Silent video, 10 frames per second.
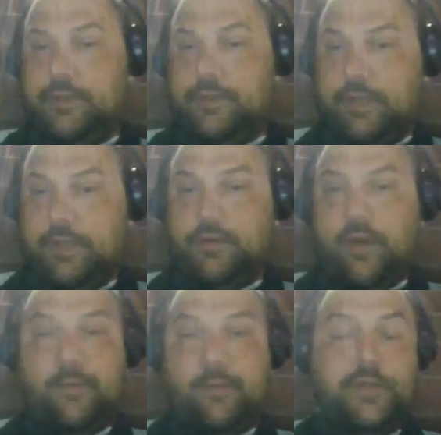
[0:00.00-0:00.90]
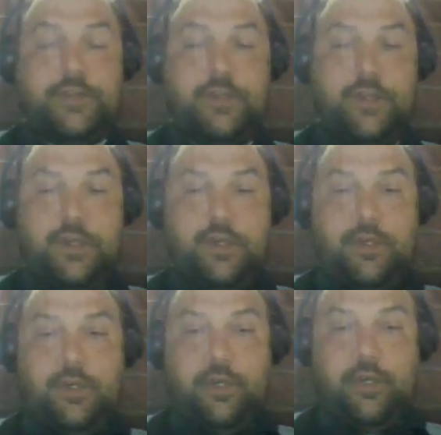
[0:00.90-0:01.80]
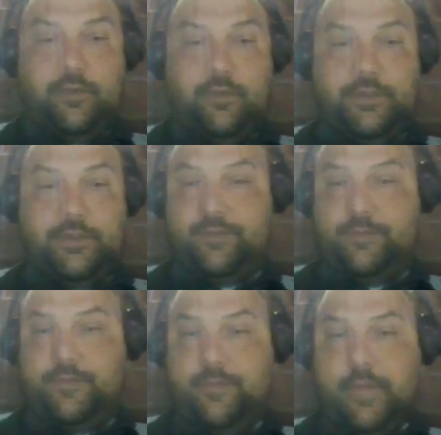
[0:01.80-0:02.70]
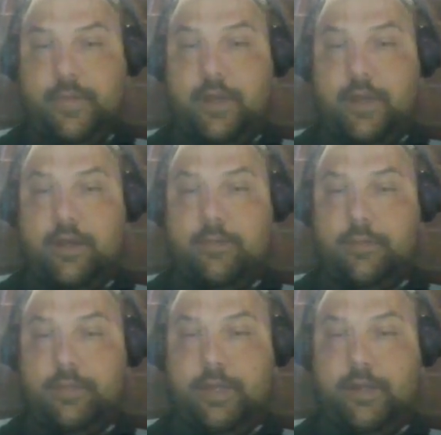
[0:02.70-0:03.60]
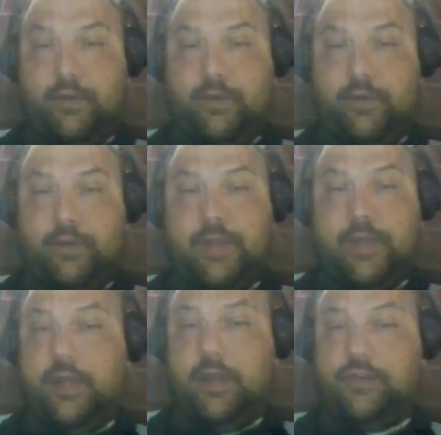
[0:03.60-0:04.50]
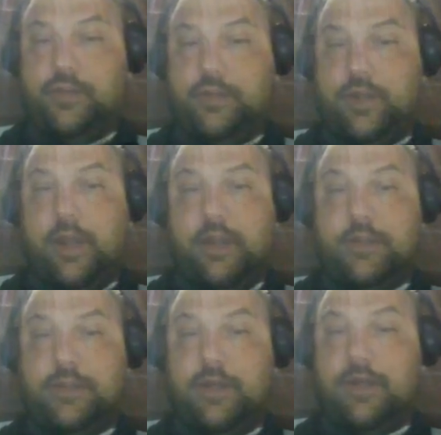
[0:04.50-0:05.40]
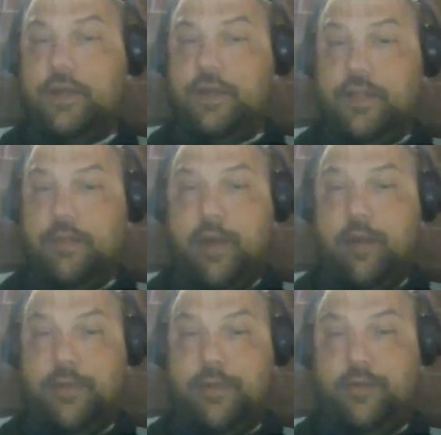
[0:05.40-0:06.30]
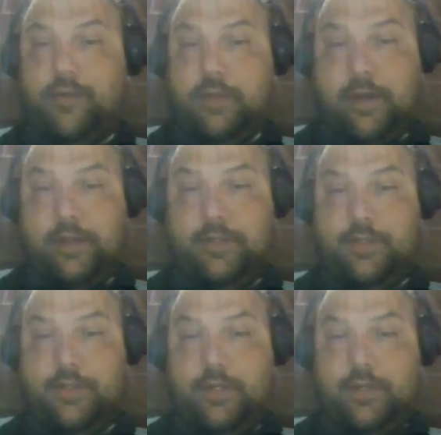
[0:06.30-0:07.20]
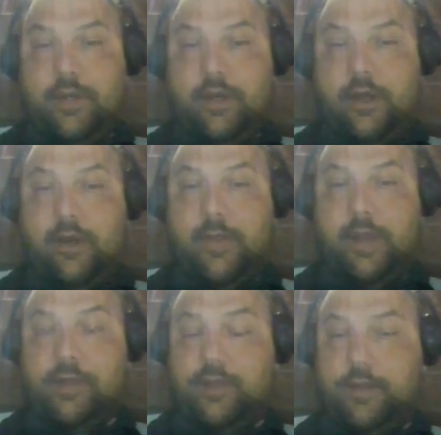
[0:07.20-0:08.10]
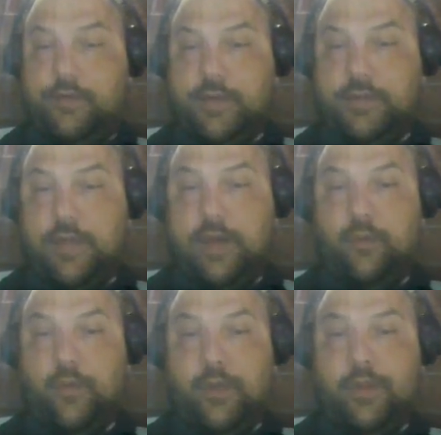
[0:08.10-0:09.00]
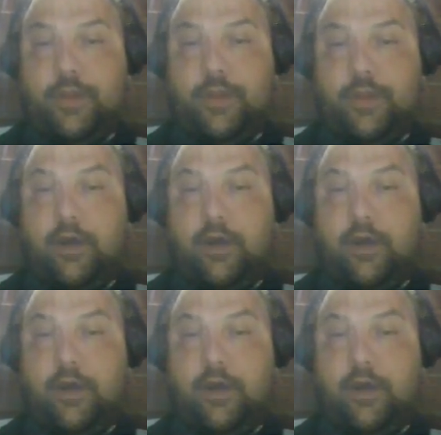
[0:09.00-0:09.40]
techno-communist goals, like resource allocation and the betterment of humankind, and contrast that with the